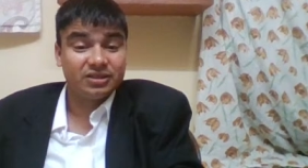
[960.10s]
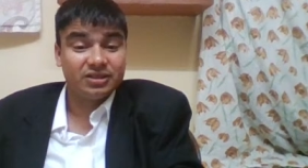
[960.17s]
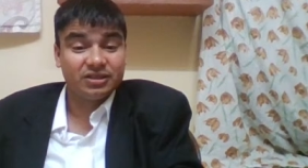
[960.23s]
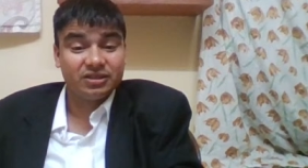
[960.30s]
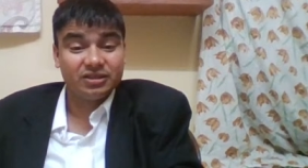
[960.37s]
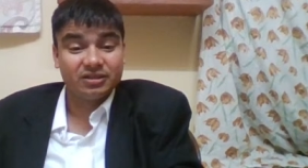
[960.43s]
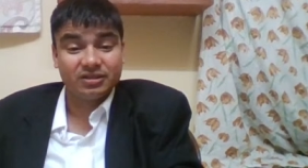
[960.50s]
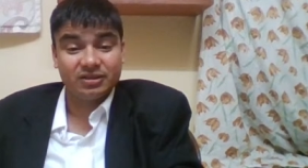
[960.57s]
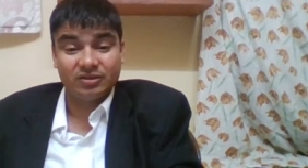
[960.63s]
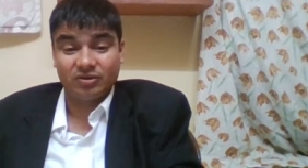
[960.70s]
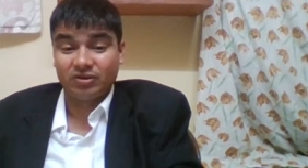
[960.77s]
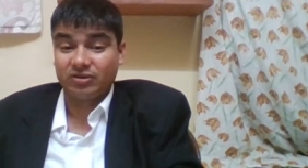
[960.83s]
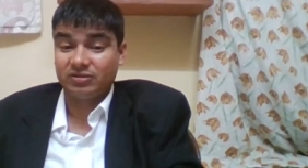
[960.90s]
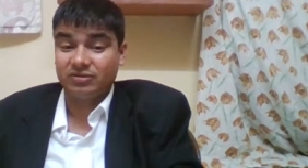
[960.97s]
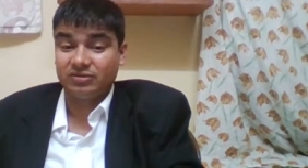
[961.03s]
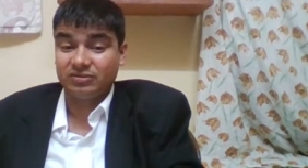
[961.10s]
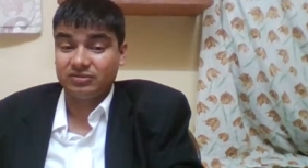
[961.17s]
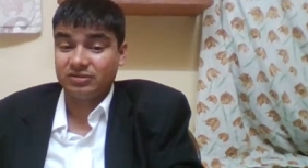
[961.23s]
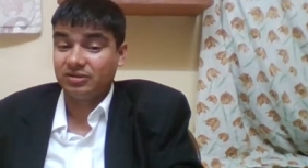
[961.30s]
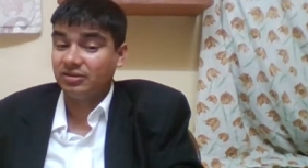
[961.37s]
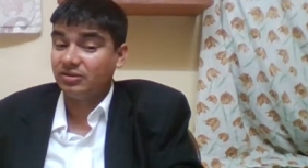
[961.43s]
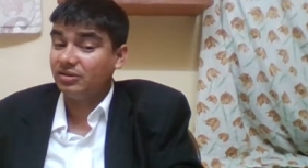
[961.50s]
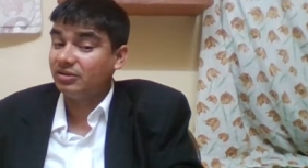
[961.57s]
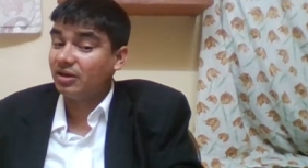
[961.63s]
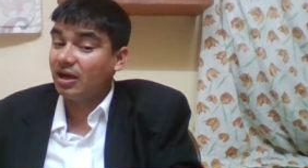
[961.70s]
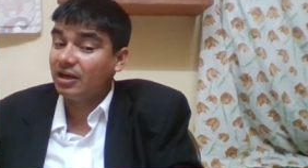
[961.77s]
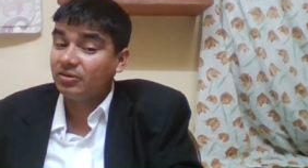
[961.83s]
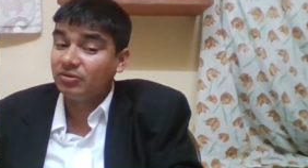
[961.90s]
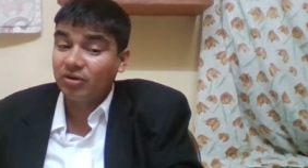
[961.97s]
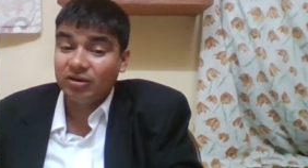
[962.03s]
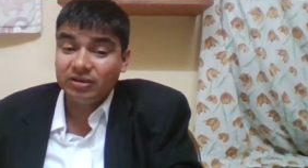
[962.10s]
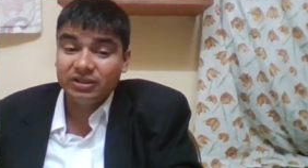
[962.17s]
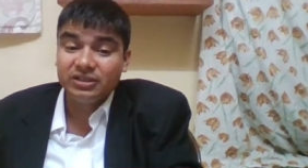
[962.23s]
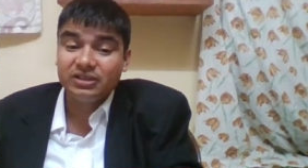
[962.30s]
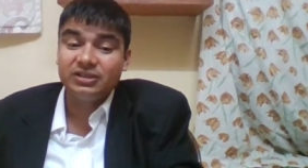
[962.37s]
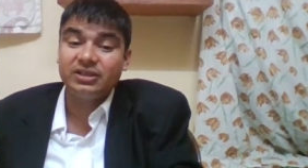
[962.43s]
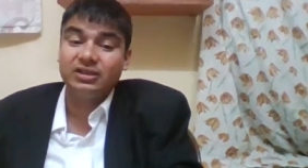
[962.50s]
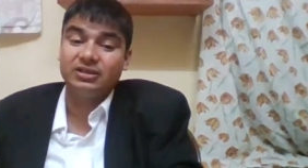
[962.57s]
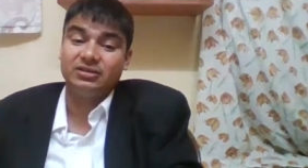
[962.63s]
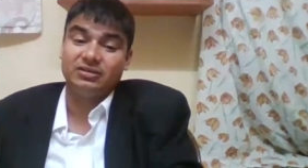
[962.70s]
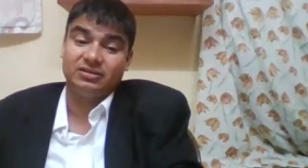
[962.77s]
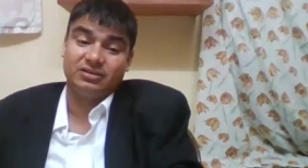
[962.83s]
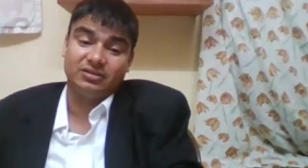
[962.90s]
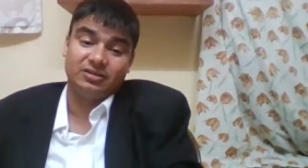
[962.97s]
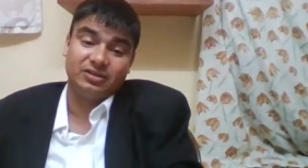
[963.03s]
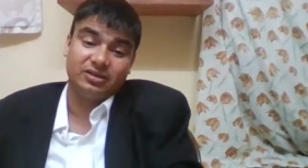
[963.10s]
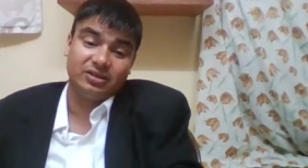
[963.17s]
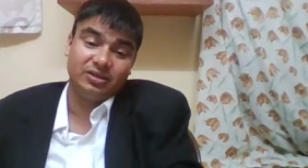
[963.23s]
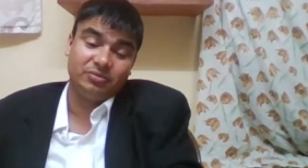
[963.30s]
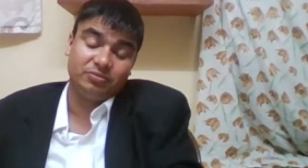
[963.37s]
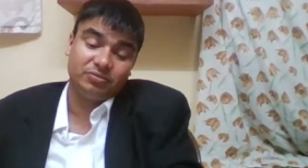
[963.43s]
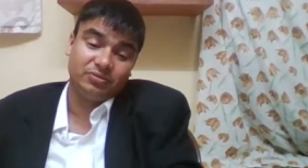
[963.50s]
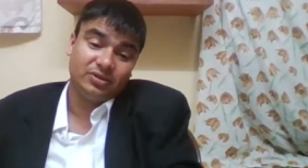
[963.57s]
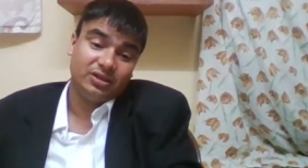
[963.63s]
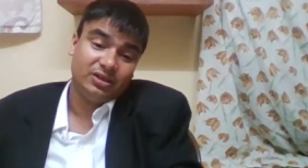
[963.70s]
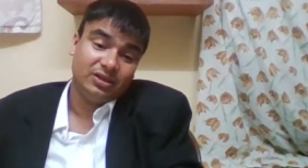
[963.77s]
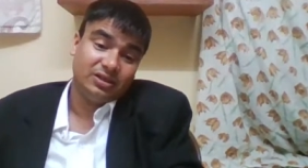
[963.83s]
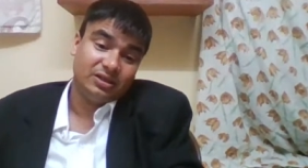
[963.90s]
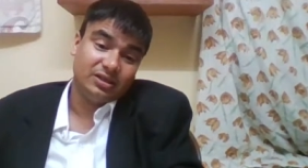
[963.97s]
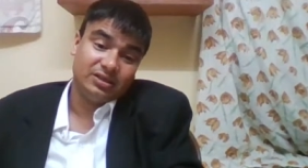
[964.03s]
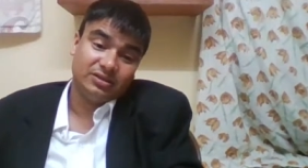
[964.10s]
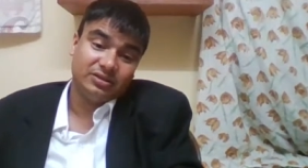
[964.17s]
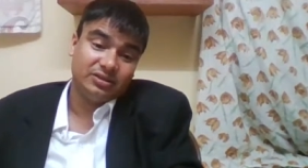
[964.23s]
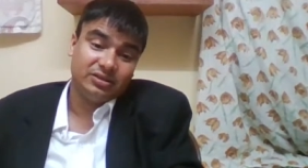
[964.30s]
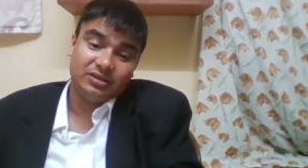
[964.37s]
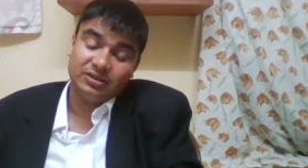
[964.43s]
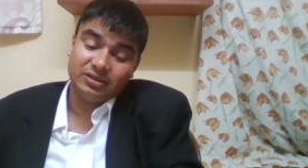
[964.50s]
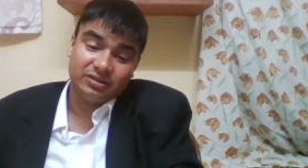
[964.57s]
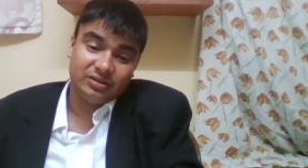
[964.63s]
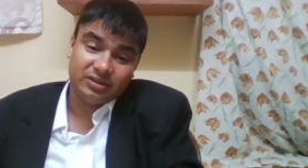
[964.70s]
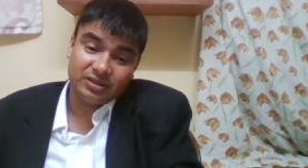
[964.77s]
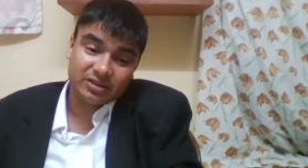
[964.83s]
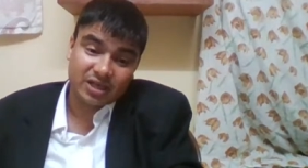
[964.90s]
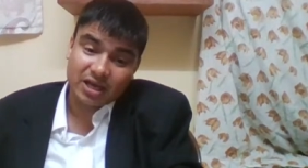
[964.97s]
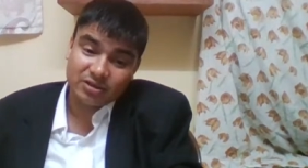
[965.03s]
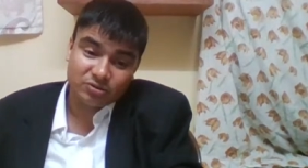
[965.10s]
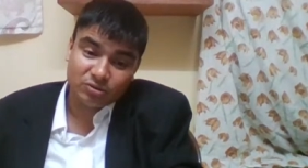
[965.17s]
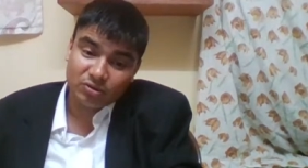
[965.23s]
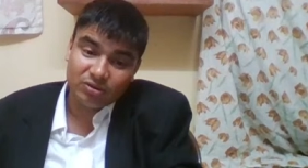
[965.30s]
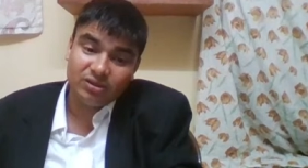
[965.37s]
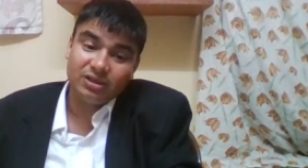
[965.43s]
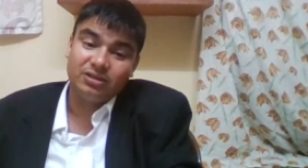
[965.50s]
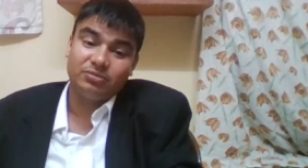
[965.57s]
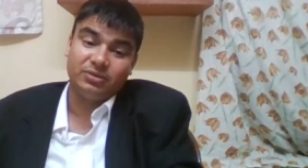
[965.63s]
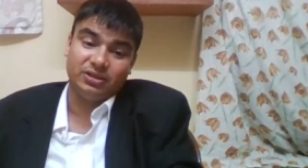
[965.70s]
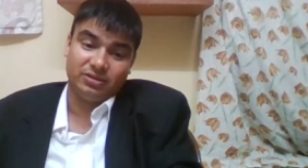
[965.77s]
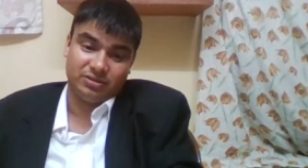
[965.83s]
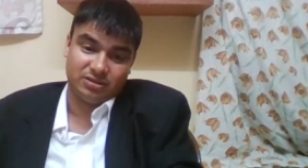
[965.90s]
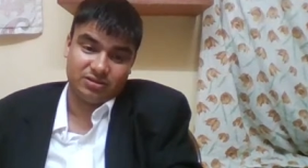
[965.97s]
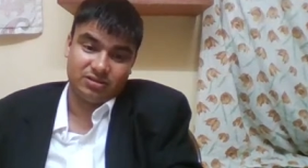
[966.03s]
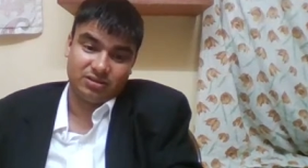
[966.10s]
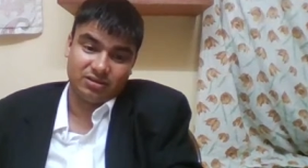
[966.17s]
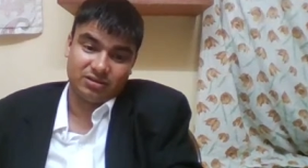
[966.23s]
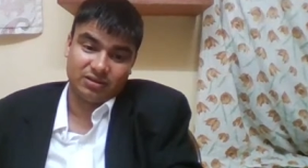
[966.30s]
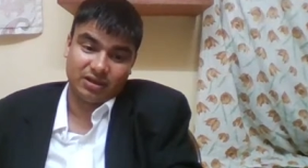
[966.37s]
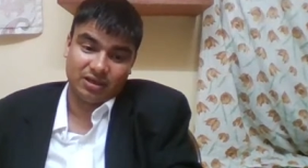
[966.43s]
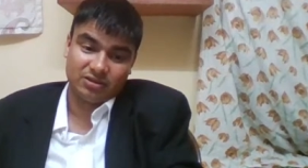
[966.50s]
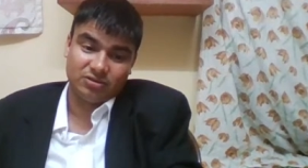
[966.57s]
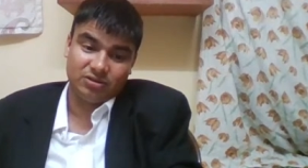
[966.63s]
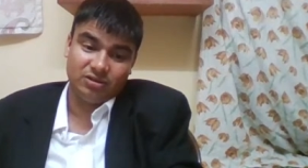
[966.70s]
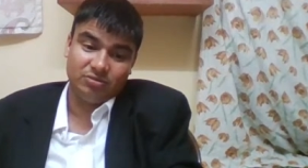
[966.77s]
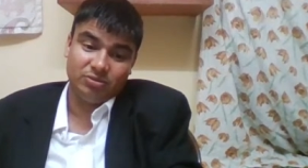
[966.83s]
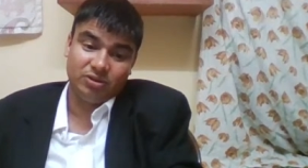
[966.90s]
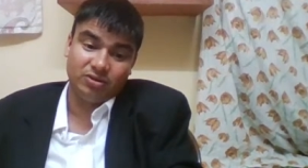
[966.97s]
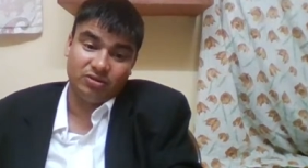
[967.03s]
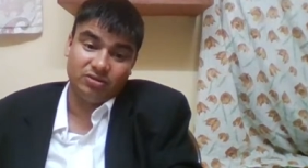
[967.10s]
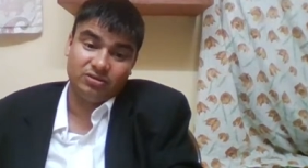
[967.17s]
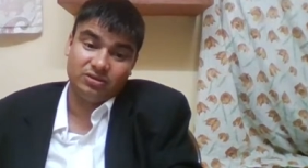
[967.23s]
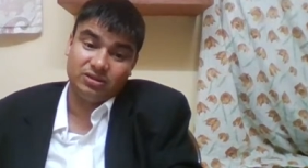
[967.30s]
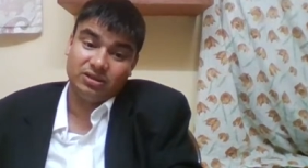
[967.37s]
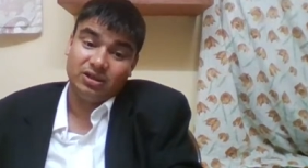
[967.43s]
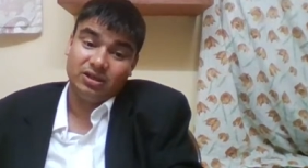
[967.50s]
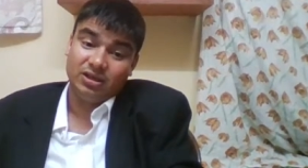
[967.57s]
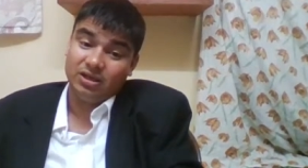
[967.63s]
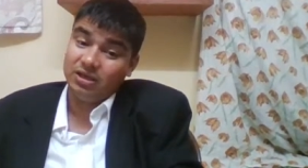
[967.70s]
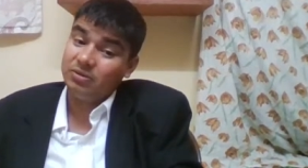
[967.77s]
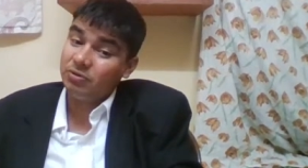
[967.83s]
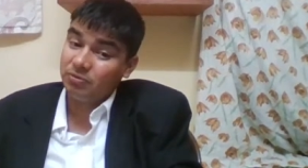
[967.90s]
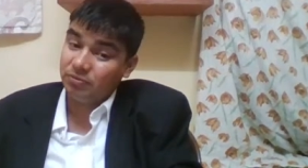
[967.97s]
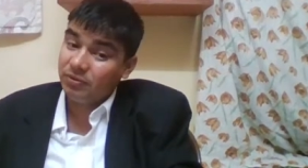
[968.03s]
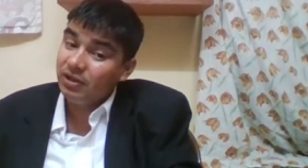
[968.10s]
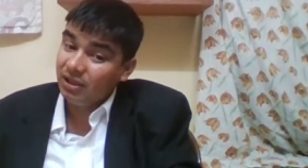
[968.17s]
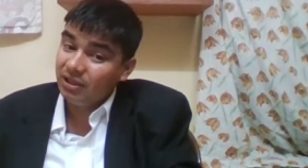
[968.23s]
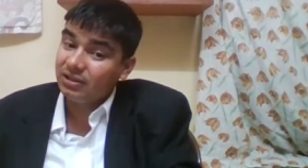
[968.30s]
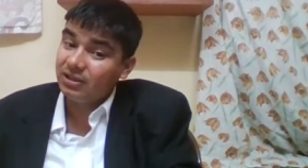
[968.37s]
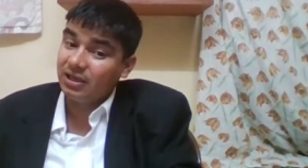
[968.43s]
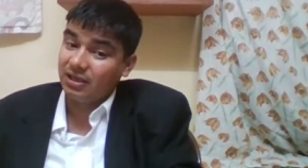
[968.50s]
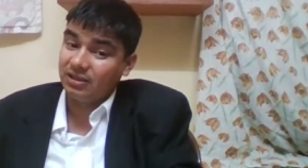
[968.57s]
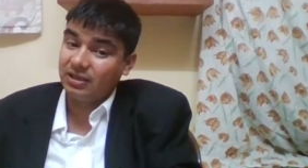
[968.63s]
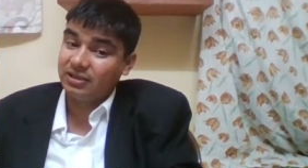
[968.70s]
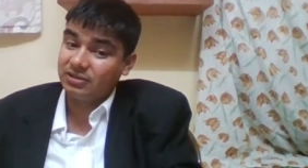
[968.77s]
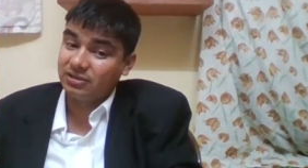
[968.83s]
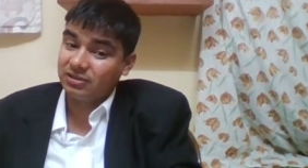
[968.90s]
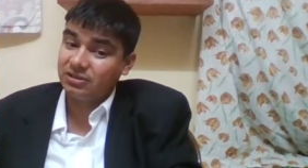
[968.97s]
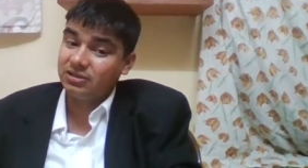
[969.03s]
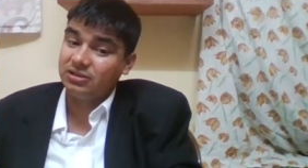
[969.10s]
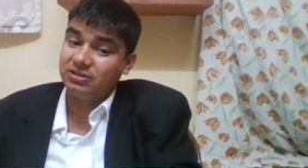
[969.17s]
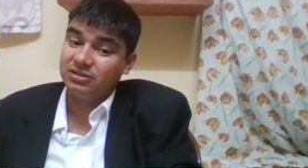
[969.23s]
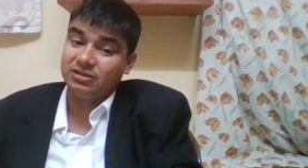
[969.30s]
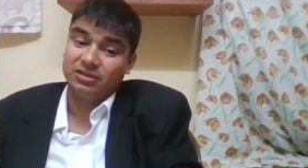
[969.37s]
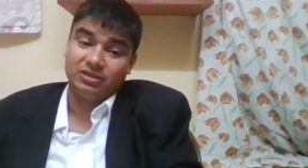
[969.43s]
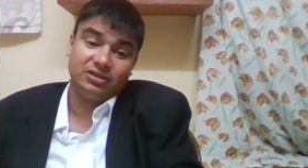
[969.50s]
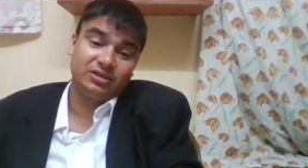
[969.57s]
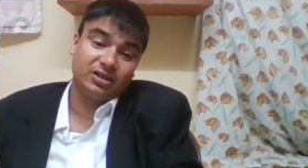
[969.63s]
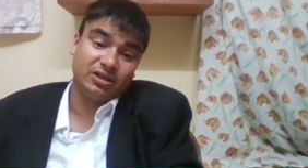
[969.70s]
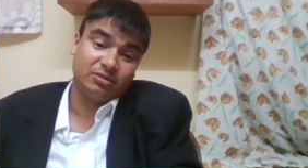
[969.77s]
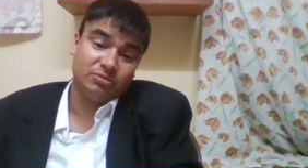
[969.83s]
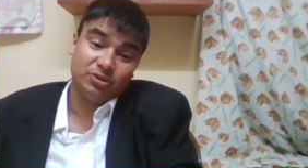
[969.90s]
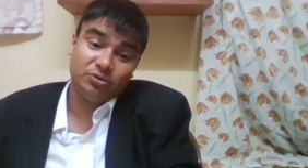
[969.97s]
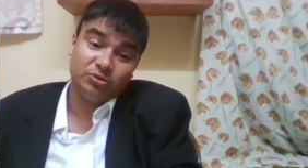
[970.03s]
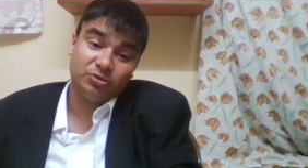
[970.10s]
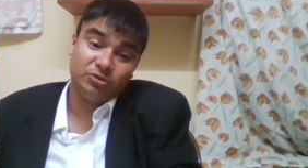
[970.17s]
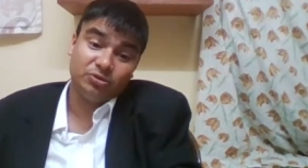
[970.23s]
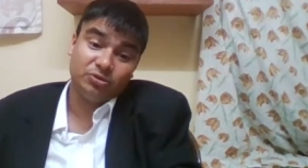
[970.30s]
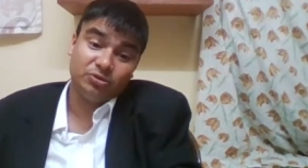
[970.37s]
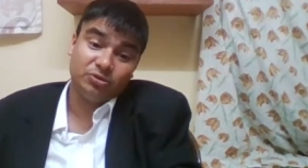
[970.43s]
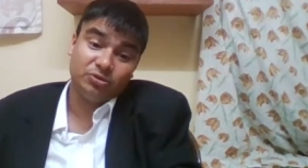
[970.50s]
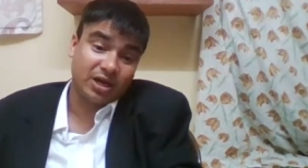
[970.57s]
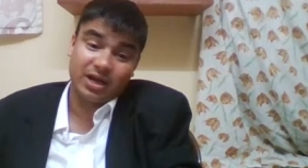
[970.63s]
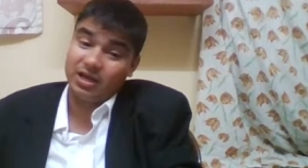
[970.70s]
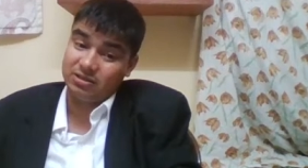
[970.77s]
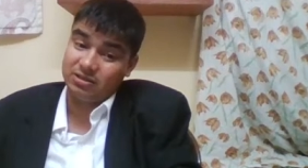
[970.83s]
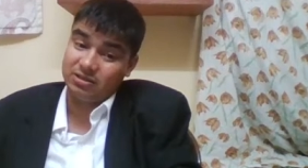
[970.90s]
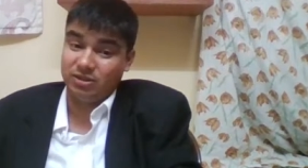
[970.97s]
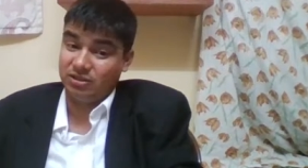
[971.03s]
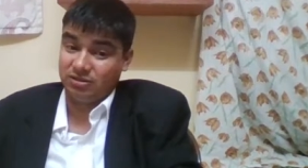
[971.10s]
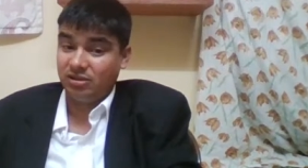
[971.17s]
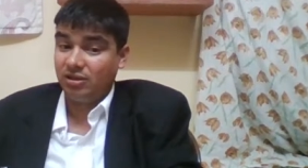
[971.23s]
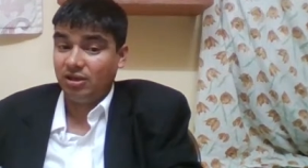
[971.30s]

thing or are not needed if and this has no relevance actually, because if you feel that as a citizen it can be used for harassment,